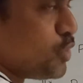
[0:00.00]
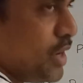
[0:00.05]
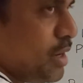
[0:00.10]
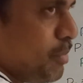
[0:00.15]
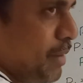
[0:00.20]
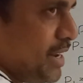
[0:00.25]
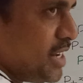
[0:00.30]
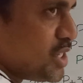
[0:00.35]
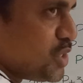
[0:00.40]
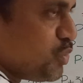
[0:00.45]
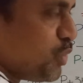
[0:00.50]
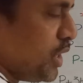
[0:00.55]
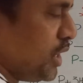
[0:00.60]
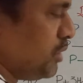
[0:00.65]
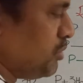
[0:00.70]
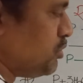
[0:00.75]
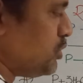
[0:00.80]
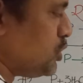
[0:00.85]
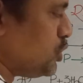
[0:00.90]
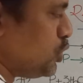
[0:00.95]
2 and minus
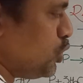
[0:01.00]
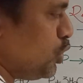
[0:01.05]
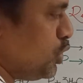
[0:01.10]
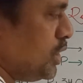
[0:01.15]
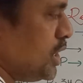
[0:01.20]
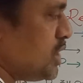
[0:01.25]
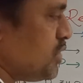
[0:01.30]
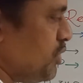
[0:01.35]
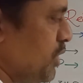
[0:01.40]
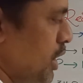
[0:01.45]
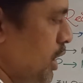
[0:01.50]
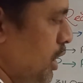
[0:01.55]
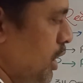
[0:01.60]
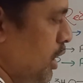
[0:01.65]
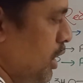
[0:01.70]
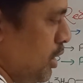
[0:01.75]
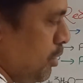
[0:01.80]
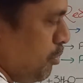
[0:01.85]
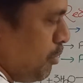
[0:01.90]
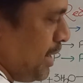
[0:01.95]
1. So this will
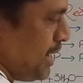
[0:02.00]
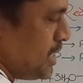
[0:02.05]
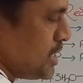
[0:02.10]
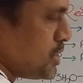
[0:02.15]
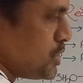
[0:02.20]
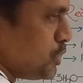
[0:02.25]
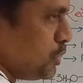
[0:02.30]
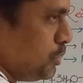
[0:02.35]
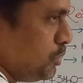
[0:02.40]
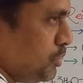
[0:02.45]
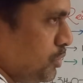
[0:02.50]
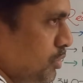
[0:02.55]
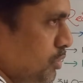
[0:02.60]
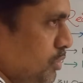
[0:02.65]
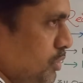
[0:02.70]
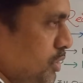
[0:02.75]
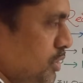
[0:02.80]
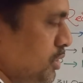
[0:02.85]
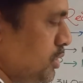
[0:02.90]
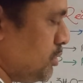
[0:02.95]
minus 2.
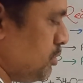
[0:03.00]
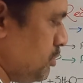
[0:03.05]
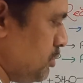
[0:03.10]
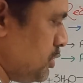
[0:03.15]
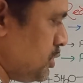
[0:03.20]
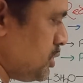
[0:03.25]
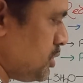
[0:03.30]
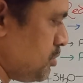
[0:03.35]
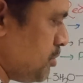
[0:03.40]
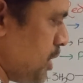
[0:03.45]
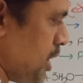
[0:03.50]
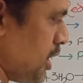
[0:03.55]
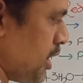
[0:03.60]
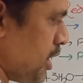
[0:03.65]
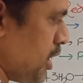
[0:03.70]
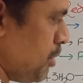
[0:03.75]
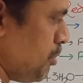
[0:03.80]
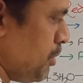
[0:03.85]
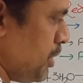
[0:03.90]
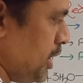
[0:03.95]

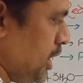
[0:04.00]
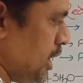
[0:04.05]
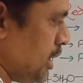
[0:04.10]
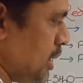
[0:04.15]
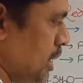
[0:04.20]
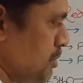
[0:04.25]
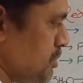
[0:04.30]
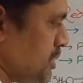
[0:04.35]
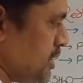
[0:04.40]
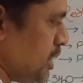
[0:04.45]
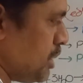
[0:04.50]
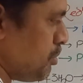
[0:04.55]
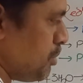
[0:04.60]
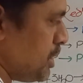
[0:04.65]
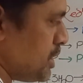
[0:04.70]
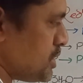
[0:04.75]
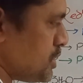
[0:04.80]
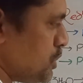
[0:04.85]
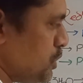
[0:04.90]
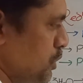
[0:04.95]
Smaller number, it comes here
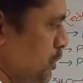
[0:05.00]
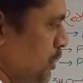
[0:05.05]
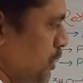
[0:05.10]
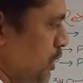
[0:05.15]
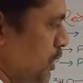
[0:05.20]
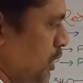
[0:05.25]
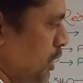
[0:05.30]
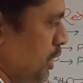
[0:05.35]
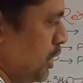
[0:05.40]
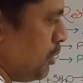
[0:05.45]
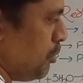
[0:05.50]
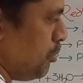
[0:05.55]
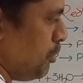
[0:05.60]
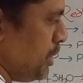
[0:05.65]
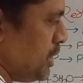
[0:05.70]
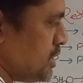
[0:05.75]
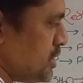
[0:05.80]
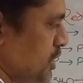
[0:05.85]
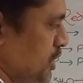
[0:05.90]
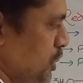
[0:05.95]
plus 2.
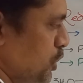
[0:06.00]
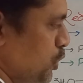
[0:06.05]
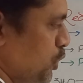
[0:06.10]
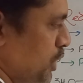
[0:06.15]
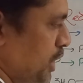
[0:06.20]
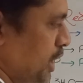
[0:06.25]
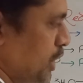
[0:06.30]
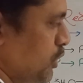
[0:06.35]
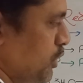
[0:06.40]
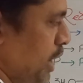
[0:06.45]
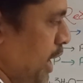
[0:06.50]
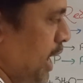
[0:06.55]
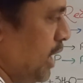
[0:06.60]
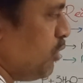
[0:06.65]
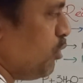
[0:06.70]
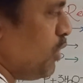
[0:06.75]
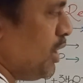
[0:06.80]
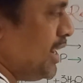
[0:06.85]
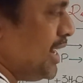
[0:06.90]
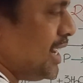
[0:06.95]
Means you need to
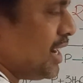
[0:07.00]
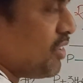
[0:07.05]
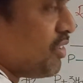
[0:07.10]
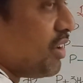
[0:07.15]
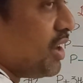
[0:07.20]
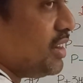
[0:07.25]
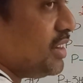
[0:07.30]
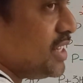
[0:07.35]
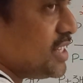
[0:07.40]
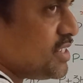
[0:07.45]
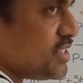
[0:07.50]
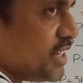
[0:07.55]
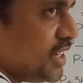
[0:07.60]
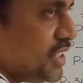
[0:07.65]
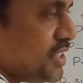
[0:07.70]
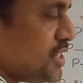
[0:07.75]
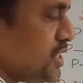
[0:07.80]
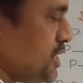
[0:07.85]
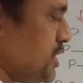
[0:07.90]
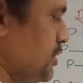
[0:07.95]
add 1 electron this
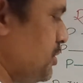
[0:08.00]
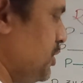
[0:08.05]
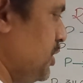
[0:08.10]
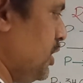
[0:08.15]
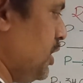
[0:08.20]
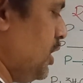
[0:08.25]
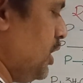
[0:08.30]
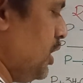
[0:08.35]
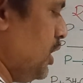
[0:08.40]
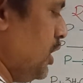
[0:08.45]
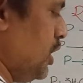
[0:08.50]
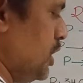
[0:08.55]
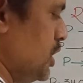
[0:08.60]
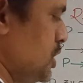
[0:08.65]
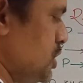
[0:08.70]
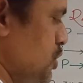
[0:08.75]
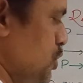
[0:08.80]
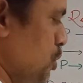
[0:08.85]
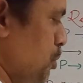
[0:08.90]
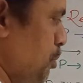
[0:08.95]
side.
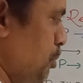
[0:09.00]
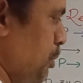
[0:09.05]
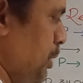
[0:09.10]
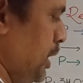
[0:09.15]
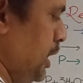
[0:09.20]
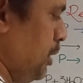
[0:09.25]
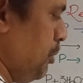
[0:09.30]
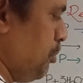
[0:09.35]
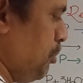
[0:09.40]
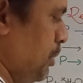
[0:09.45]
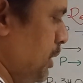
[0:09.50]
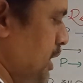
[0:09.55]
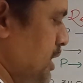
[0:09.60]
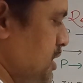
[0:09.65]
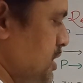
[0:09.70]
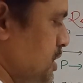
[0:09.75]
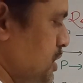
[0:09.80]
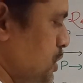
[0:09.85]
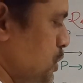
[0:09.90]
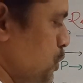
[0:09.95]
So P
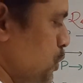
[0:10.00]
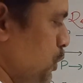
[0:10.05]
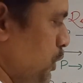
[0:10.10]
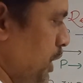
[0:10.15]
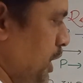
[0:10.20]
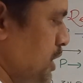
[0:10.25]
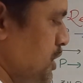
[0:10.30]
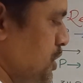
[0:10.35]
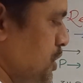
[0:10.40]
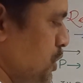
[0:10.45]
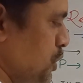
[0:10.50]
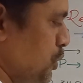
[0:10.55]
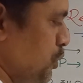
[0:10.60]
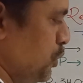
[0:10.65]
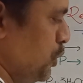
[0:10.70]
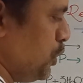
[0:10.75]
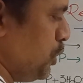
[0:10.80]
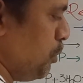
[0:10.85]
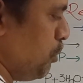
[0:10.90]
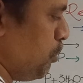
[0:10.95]
plus 2
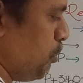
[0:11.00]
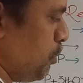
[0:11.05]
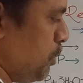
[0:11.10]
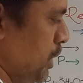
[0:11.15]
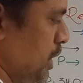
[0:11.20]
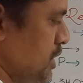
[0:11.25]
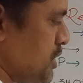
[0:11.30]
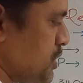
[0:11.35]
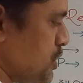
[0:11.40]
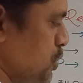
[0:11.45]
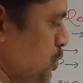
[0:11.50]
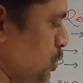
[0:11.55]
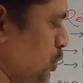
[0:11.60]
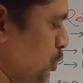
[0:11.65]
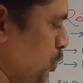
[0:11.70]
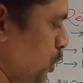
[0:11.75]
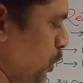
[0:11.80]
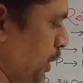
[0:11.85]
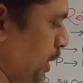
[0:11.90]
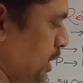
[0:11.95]
H2O plus 2
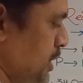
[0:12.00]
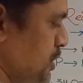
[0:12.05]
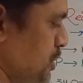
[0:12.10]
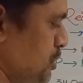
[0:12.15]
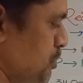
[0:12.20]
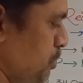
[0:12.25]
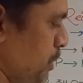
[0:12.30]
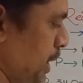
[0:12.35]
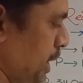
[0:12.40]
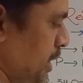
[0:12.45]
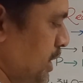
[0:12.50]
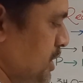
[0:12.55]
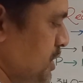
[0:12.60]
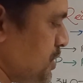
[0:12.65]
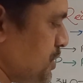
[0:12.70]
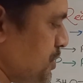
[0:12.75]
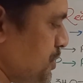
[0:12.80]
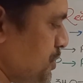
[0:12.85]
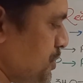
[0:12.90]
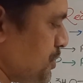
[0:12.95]
OH
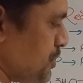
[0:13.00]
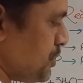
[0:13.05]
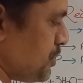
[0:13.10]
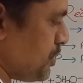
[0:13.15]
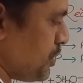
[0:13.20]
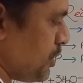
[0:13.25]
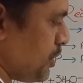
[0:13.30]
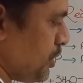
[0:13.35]
minus